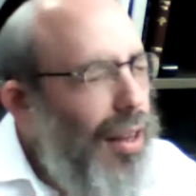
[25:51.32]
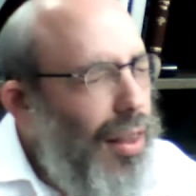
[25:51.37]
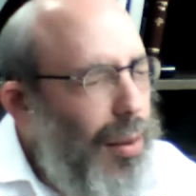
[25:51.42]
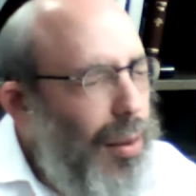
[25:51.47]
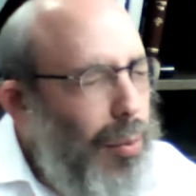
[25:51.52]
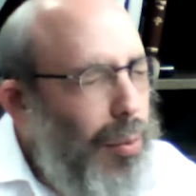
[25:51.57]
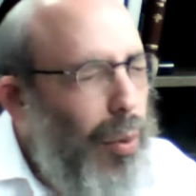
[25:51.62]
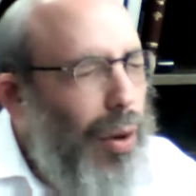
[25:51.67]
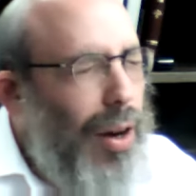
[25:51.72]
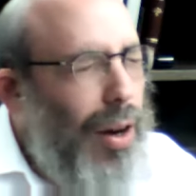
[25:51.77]
the
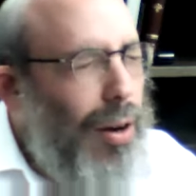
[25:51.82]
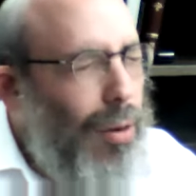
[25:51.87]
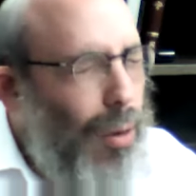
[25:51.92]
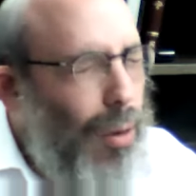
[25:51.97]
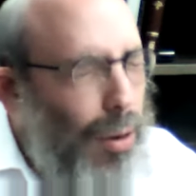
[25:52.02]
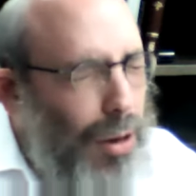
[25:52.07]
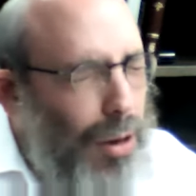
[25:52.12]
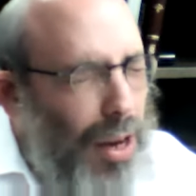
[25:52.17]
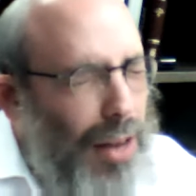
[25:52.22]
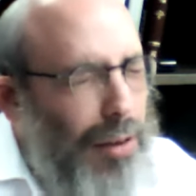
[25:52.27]
boy and
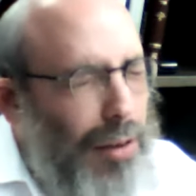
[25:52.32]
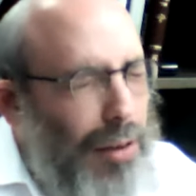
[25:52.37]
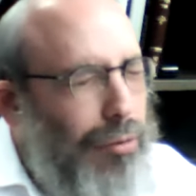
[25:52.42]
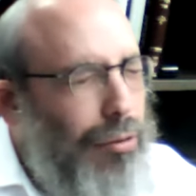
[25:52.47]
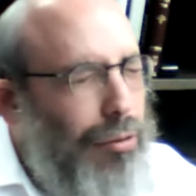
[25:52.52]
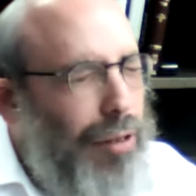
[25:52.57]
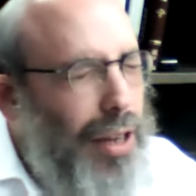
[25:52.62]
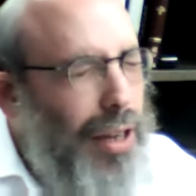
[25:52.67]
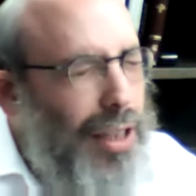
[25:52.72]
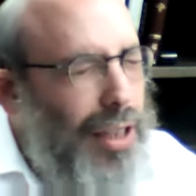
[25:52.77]
girl kind of
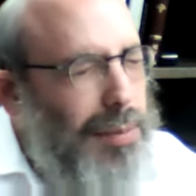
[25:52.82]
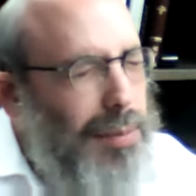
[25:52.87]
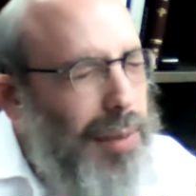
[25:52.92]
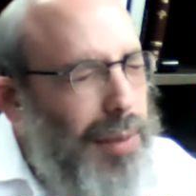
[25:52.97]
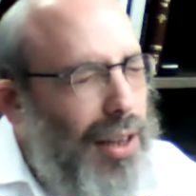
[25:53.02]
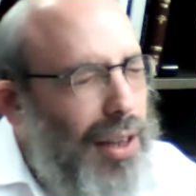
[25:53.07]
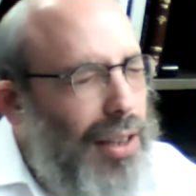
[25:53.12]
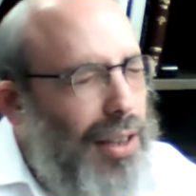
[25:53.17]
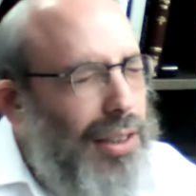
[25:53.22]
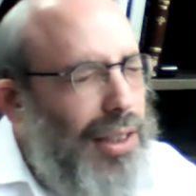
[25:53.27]
freeze
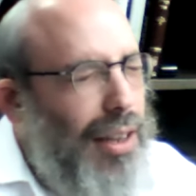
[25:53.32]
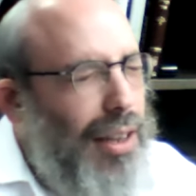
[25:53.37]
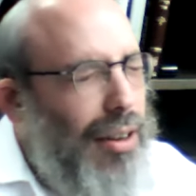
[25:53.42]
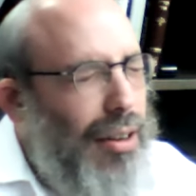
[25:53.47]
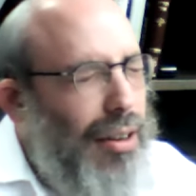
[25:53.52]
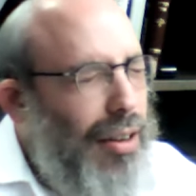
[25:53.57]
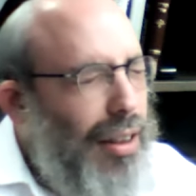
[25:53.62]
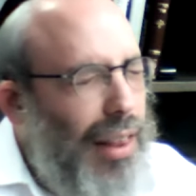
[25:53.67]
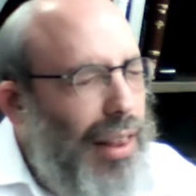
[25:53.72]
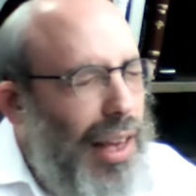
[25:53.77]
because
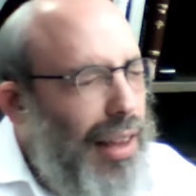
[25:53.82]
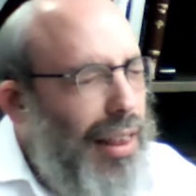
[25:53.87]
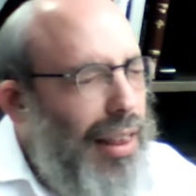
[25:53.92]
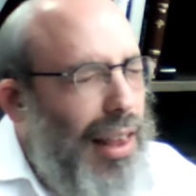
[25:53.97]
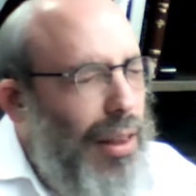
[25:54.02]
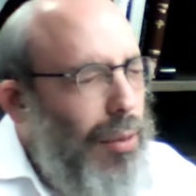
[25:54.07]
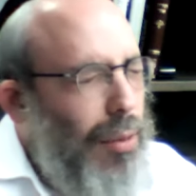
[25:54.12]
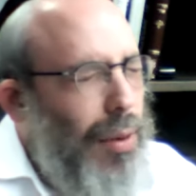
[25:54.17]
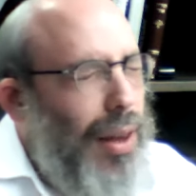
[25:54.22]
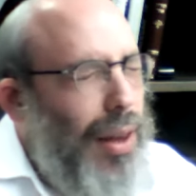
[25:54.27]
they
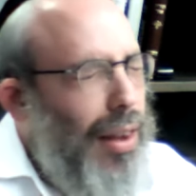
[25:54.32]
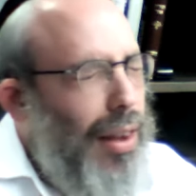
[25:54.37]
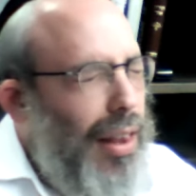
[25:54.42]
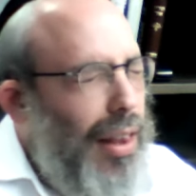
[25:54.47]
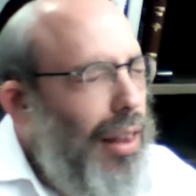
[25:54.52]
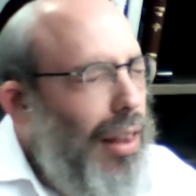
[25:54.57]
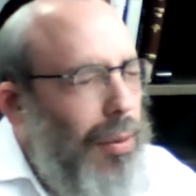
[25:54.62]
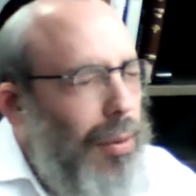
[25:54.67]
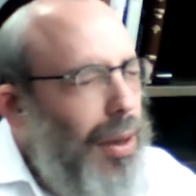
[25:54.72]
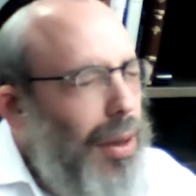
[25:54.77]
don't want
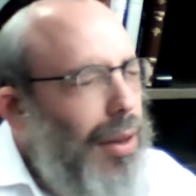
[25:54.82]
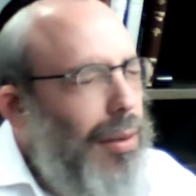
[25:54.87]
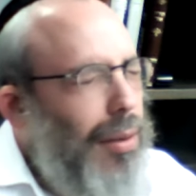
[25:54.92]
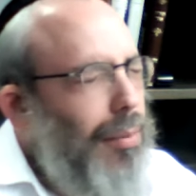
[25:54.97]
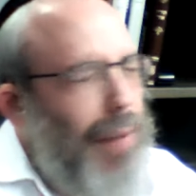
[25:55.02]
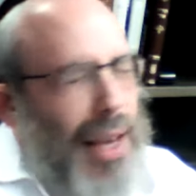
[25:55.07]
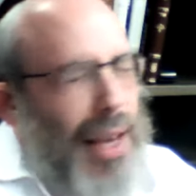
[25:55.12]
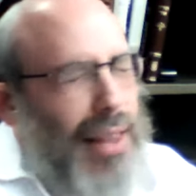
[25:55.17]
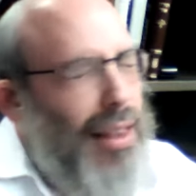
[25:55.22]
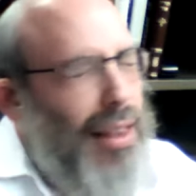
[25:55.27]
to
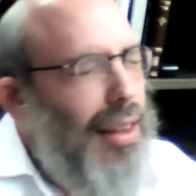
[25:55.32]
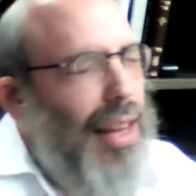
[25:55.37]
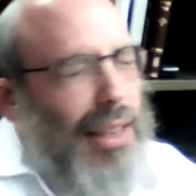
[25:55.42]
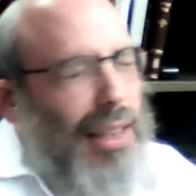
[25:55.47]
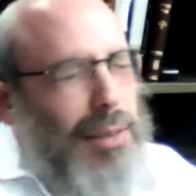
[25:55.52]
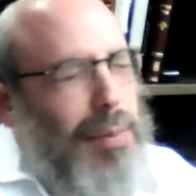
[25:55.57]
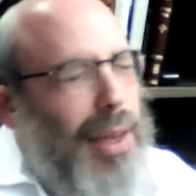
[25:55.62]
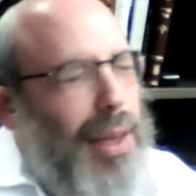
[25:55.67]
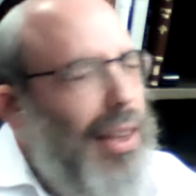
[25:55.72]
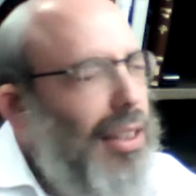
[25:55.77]
make the
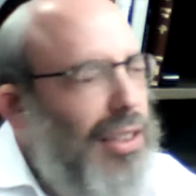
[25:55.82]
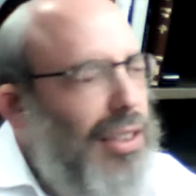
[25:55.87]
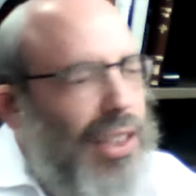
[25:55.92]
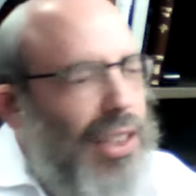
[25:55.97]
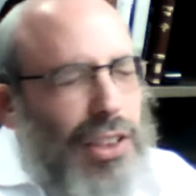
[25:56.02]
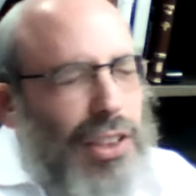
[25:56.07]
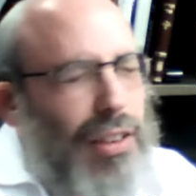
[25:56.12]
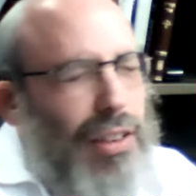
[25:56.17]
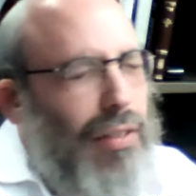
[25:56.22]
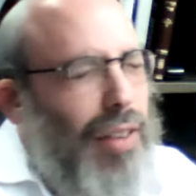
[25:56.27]
next big
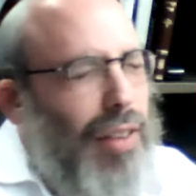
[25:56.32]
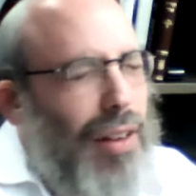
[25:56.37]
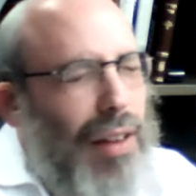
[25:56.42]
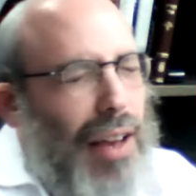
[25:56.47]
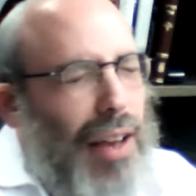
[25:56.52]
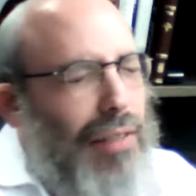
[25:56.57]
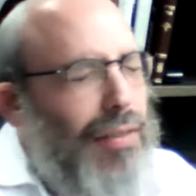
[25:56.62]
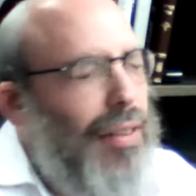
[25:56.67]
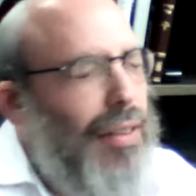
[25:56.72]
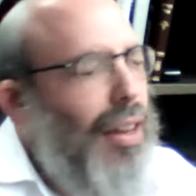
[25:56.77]
decision of their
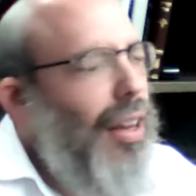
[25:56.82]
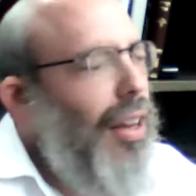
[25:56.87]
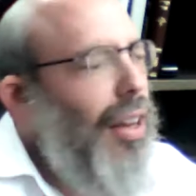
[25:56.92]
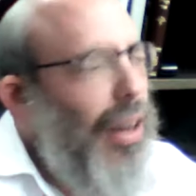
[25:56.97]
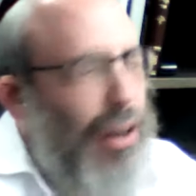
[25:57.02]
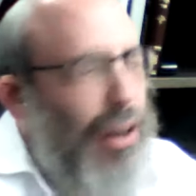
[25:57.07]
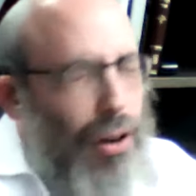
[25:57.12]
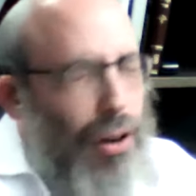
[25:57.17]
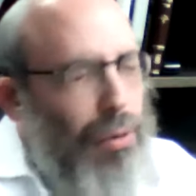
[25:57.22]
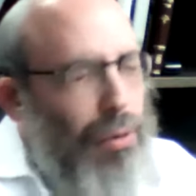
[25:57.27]
life,
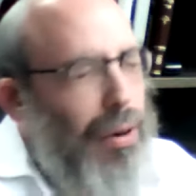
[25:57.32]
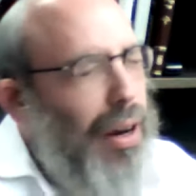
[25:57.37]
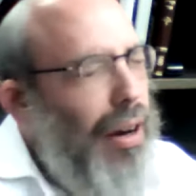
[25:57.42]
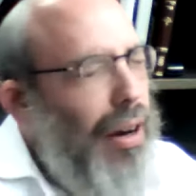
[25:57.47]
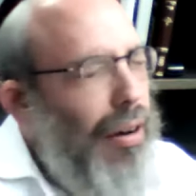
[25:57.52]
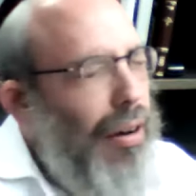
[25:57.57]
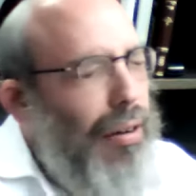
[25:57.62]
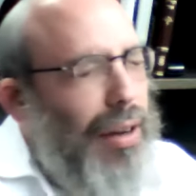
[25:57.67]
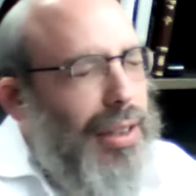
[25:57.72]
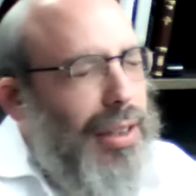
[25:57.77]

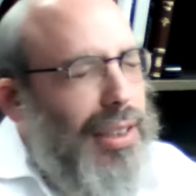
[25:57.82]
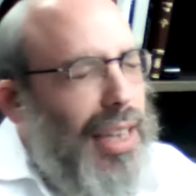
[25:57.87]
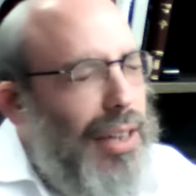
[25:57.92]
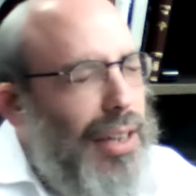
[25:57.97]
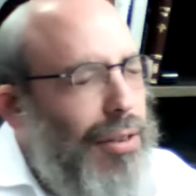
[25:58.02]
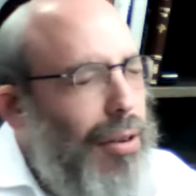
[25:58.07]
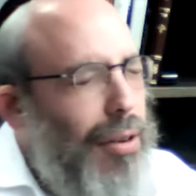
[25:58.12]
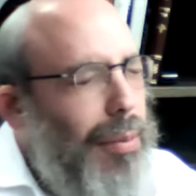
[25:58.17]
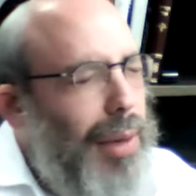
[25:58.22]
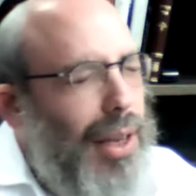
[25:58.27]
career, et
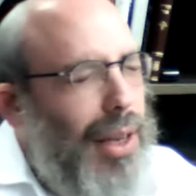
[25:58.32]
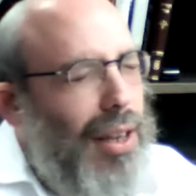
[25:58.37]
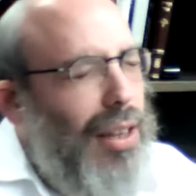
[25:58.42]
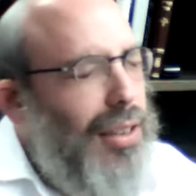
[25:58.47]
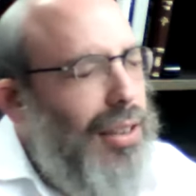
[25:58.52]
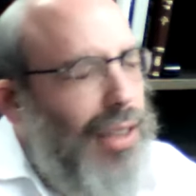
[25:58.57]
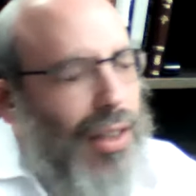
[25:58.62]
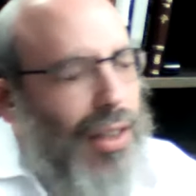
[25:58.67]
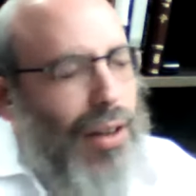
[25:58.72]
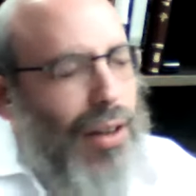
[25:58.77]
cetera,
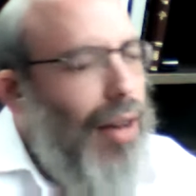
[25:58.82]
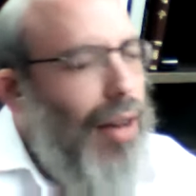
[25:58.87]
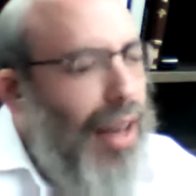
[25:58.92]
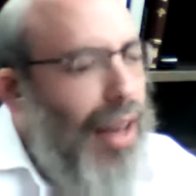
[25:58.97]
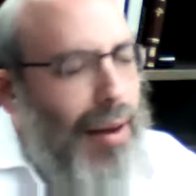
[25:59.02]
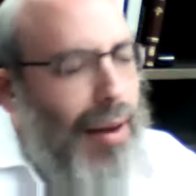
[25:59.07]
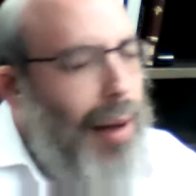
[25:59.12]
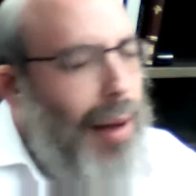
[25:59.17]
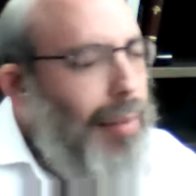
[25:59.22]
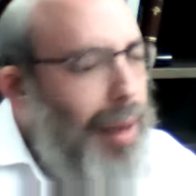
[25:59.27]
because, you know,
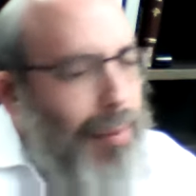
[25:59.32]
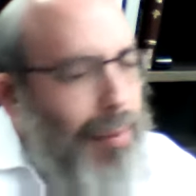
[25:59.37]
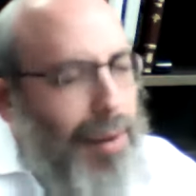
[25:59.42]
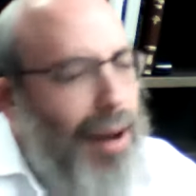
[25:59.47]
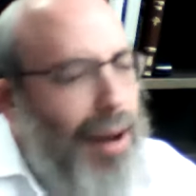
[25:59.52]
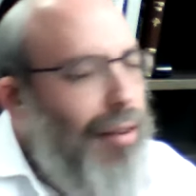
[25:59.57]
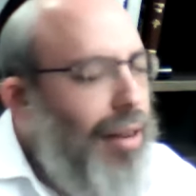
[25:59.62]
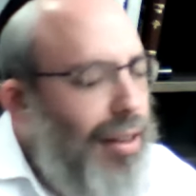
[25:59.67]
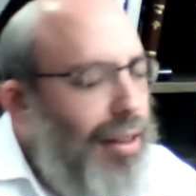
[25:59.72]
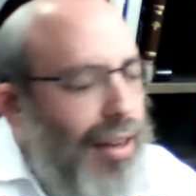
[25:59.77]
I'm not
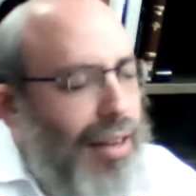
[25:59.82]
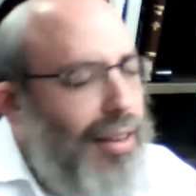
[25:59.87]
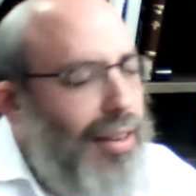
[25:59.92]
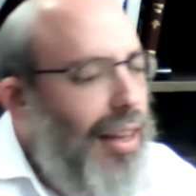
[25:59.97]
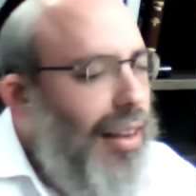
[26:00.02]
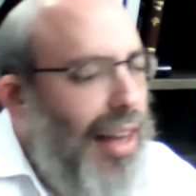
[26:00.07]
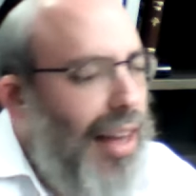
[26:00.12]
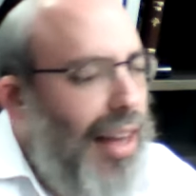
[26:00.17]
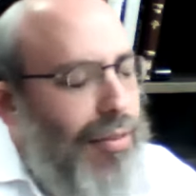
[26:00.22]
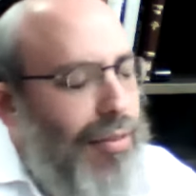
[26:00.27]
married yet.
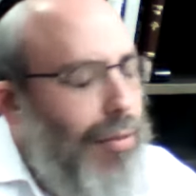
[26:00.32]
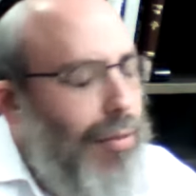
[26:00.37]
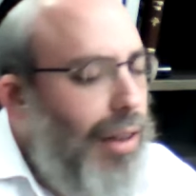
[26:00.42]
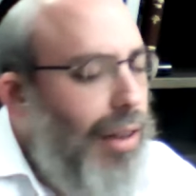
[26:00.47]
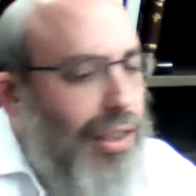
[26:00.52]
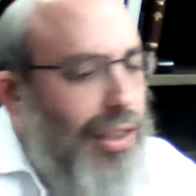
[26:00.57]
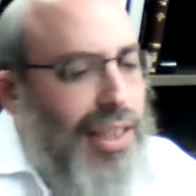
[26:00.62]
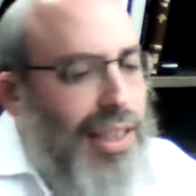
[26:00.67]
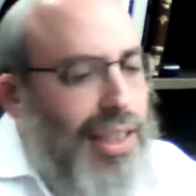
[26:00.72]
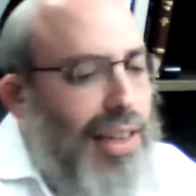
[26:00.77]
I haven't
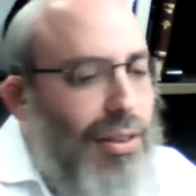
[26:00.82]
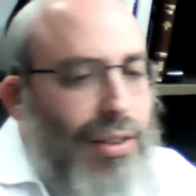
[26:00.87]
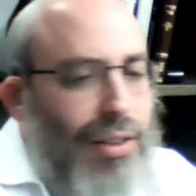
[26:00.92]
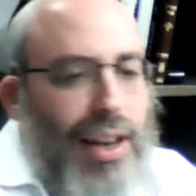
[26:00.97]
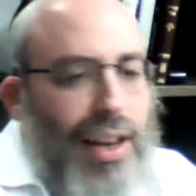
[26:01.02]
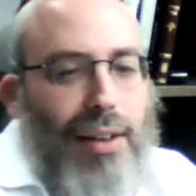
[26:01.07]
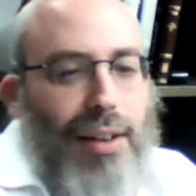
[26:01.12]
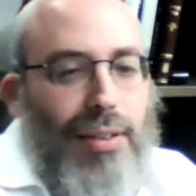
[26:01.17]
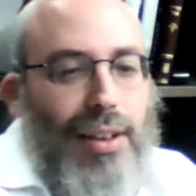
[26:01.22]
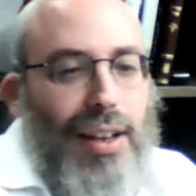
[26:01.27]
really settled
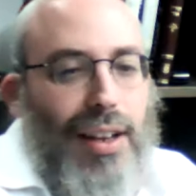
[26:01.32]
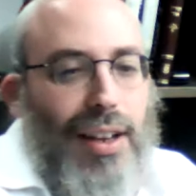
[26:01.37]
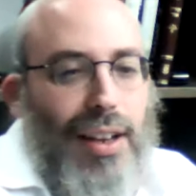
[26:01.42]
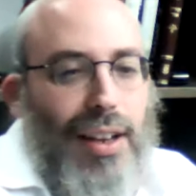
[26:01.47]
down.